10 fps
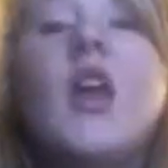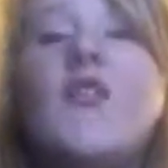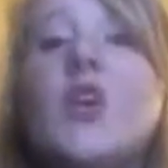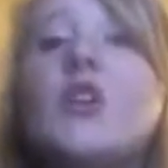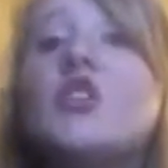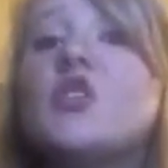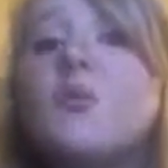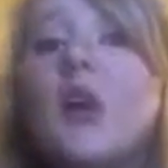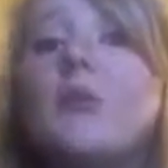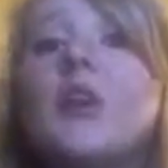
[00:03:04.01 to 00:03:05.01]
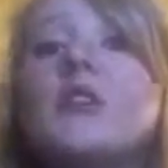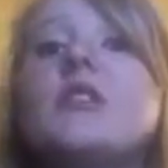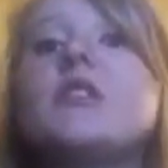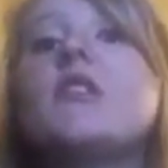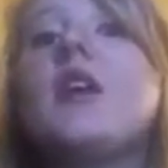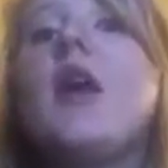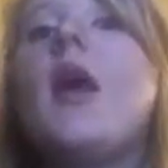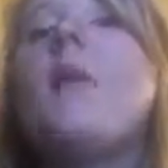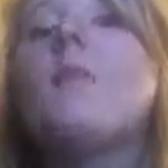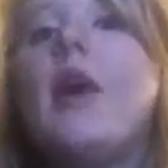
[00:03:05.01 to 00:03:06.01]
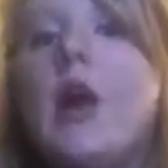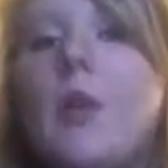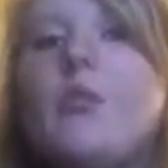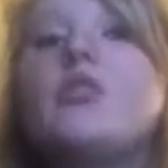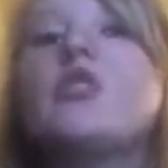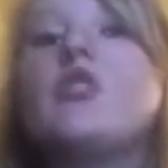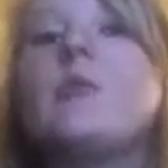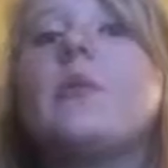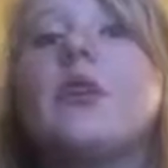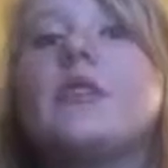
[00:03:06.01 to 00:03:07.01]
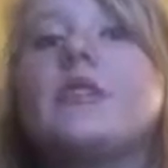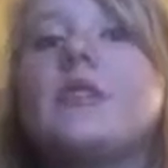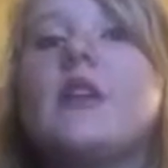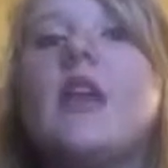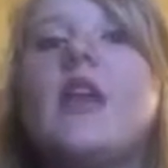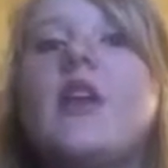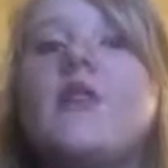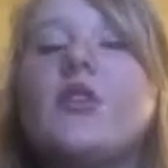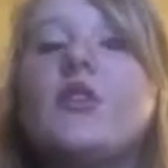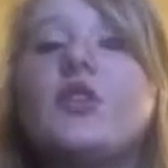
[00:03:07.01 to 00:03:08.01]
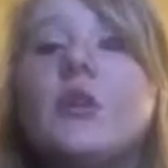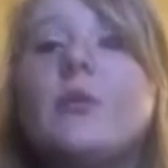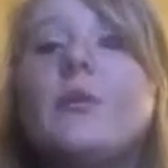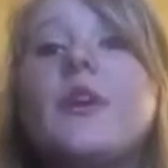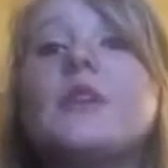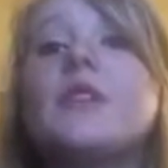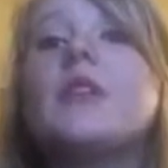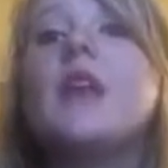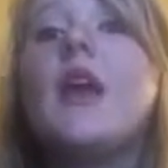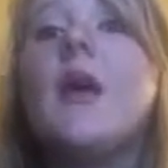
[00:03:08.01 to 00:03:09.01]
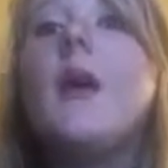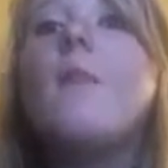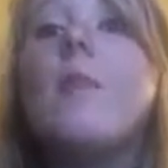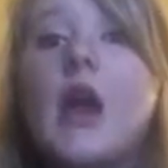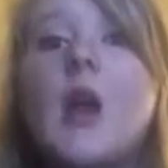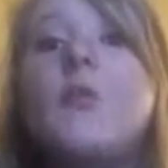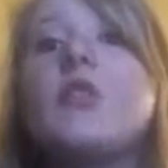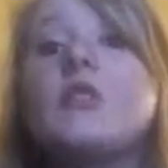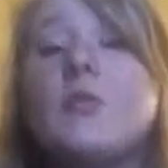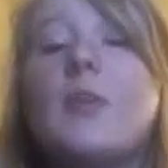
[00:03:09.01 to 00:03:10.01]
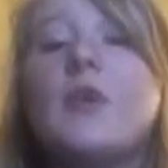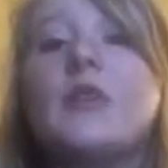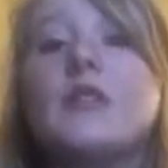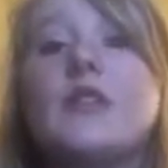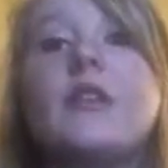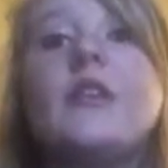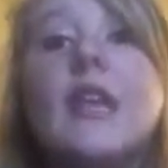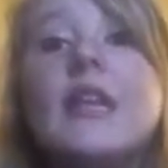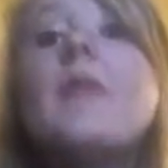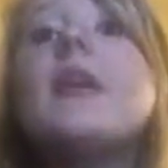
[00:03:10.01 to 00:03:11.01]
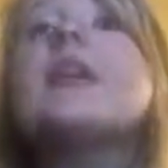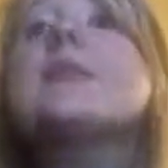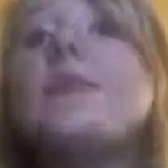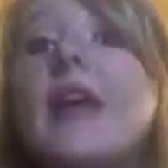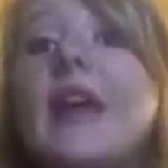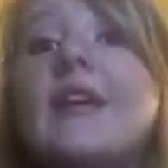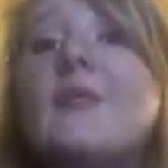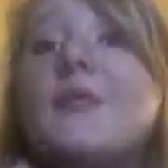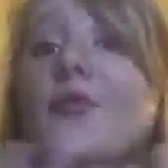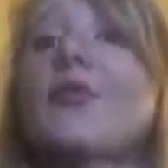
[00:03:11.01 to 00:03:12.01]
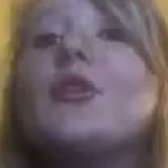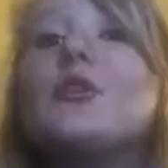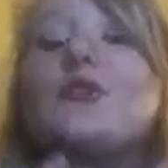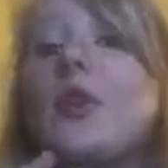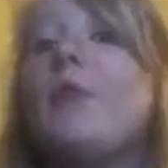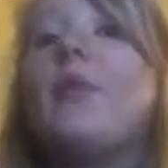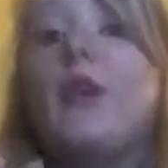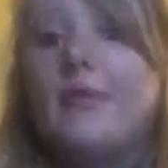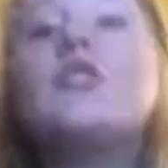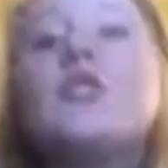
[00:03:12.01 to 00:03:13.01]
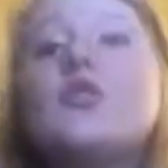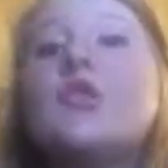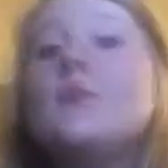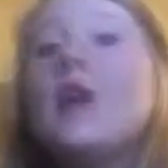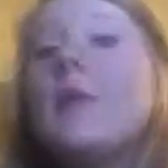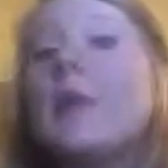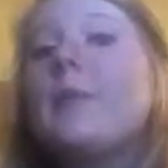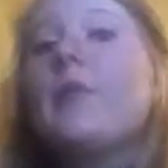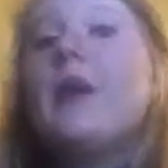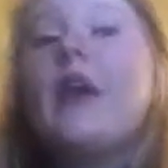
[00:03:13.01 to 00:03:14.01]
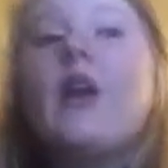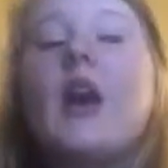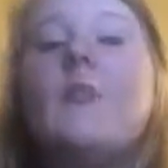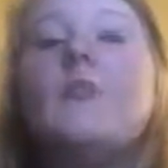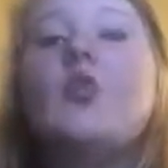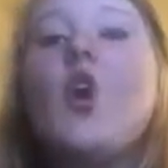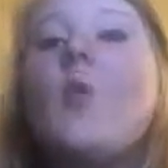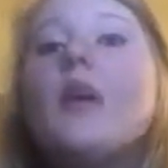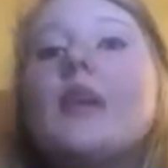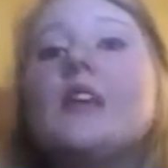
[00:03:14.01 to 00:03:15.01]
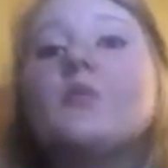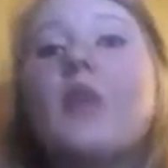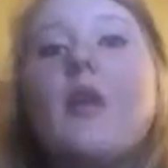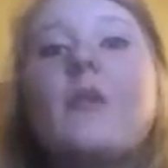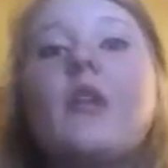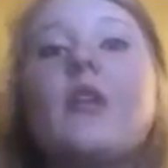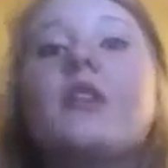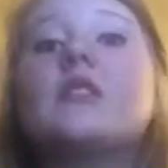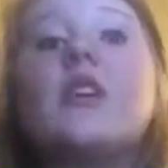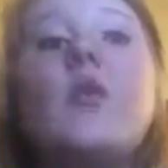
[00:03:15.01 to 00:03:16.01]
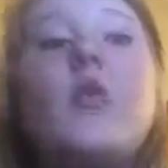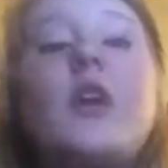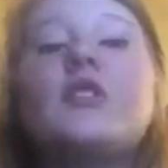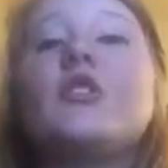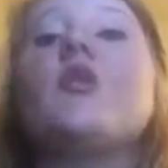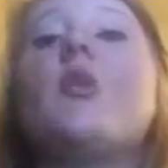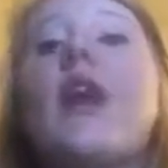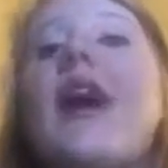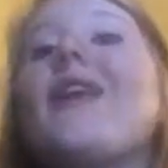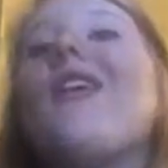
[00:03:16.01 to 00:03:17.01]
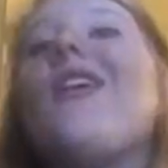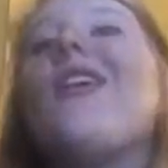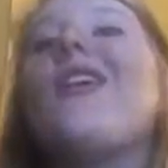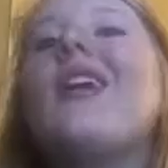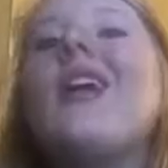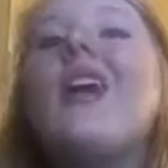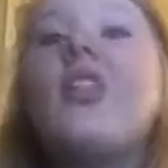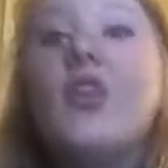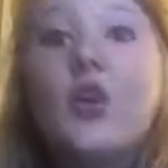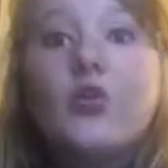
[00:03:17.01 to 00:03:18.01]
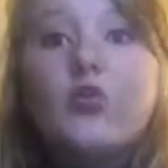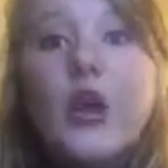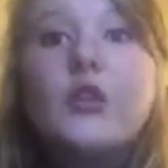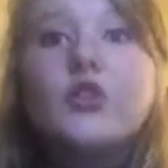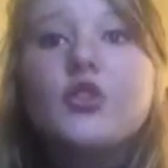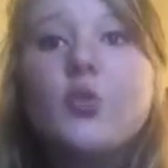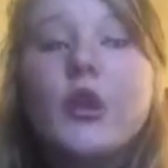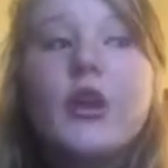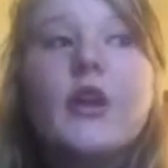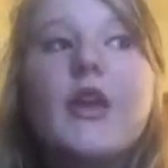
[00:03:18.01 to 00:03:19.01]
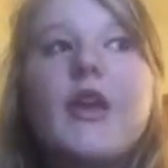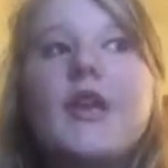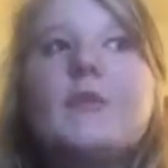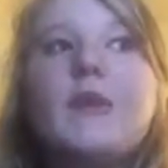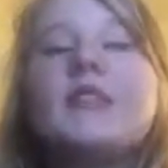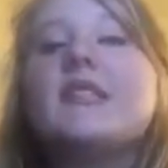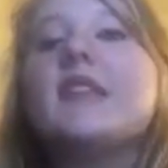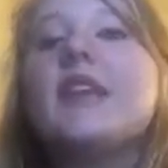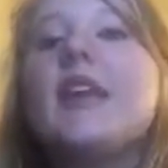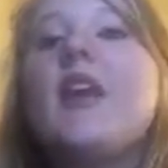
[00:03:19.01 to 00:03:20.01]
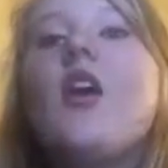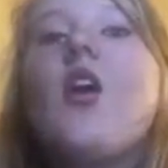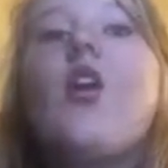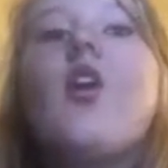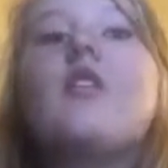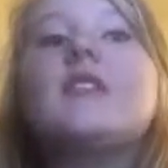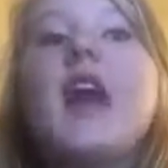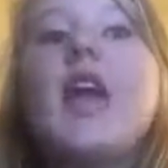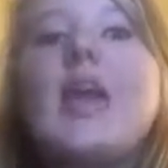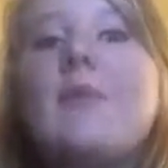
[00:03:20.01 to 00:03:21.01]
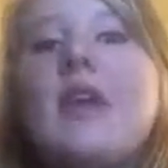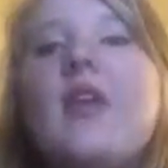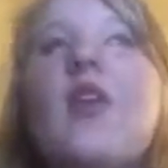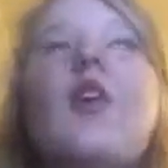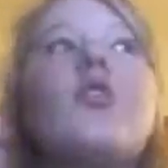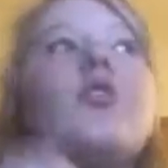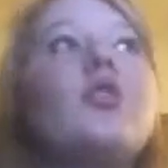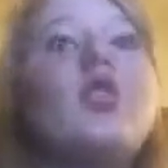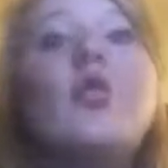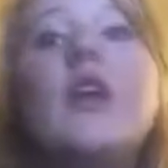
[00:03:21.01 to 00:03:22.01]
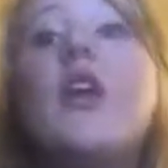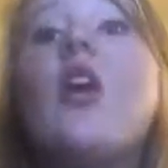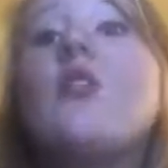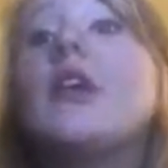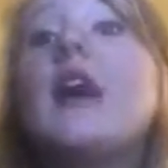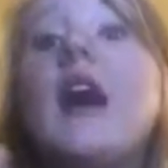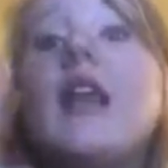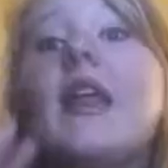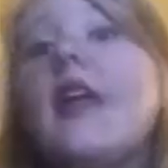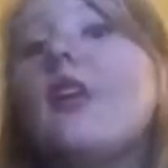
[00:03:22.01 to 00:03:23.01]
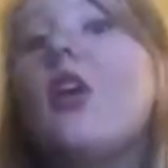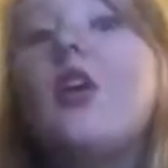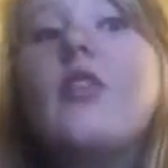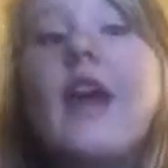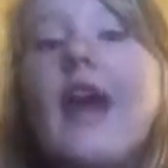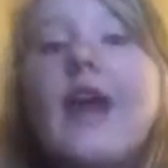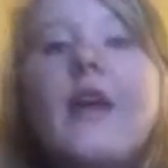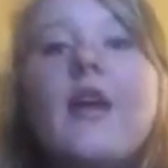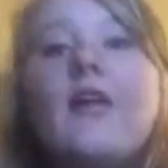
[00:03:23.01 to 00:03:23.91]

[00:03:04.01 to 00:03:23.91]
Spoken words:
If you're a smart person, pair up with a stupid person. If you're a stupid person, pair up with a smart person. Now let me explain before you jump Two smart people pair up, nobody is gonna wanna do what I call the grunge work. It's basically all the typing, all the gluing, all the cutting, all that.